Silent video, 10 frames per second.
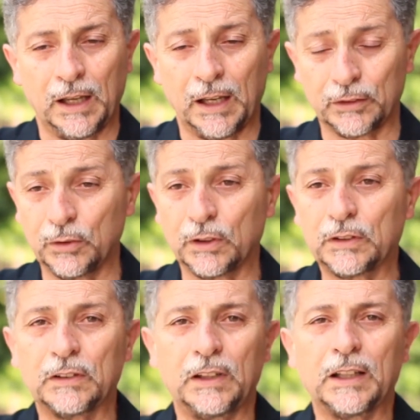Our
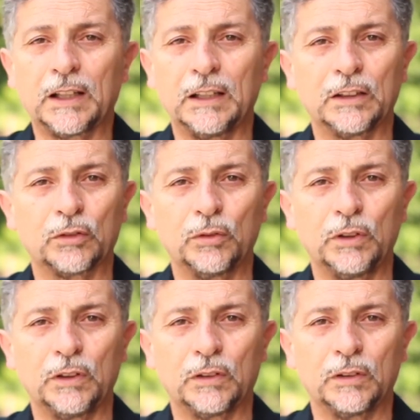reincarnations
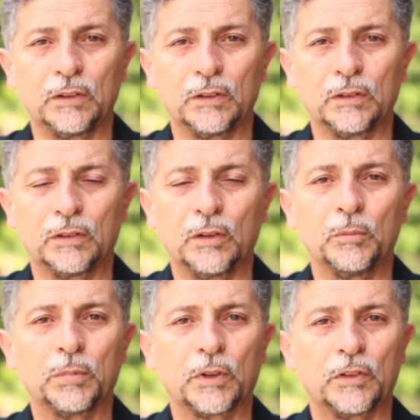are a very
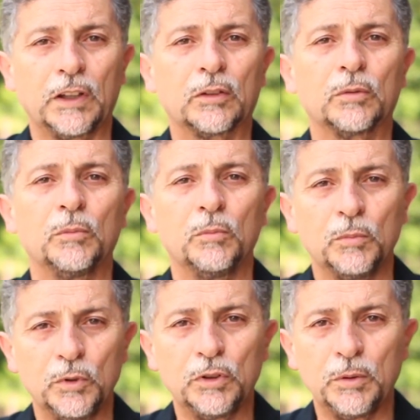important process,
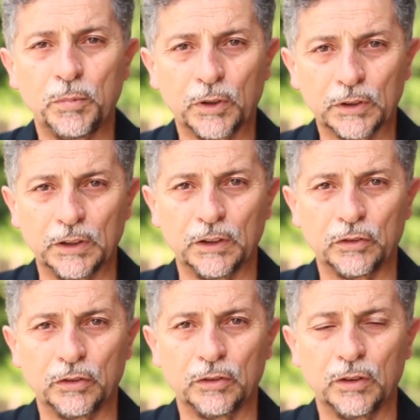because you
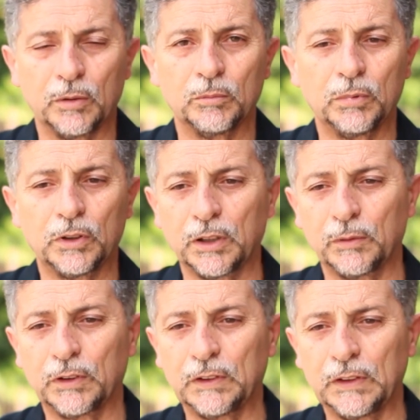have your
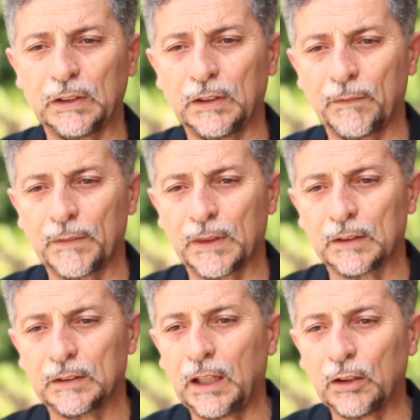experiences and,
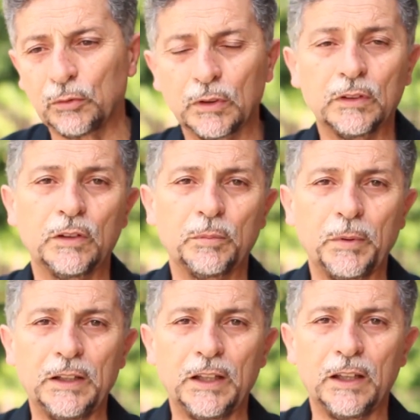if you really wish to
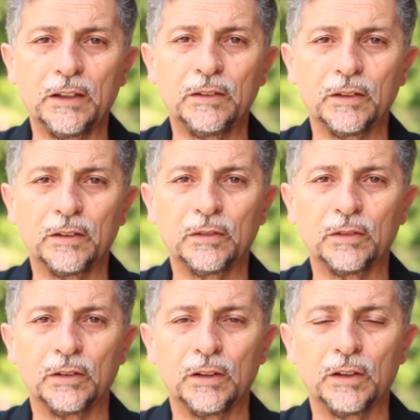review your life
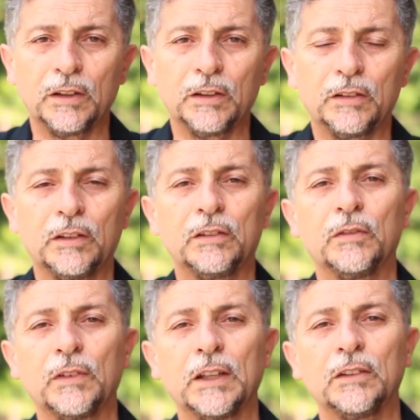and grow, you
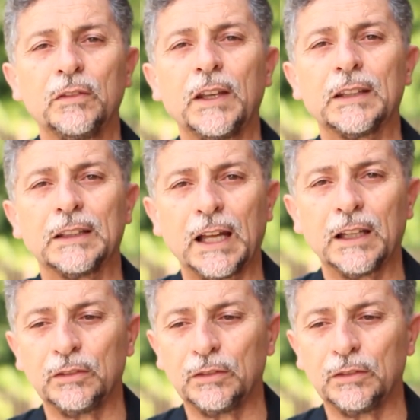will have time to do